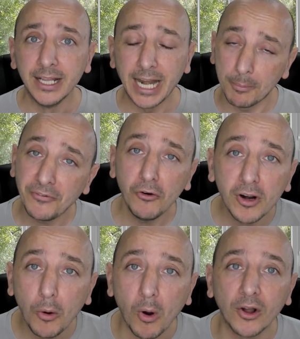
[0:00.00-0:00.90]
Now, before we
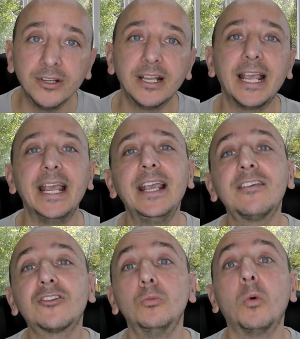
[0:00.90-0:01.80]
go on,
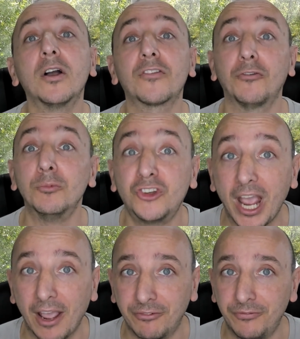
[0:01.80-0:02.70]
here's some words from
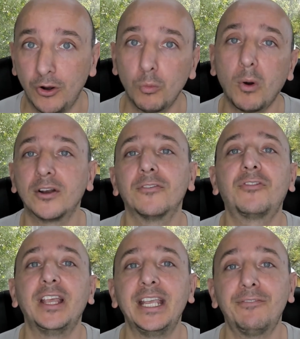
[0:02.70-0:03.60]
Jeff, one of
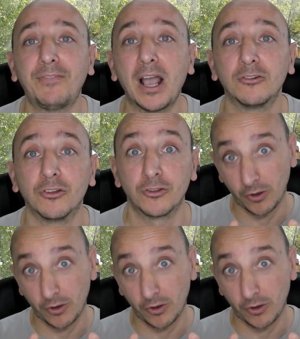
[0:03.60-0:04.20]
the founders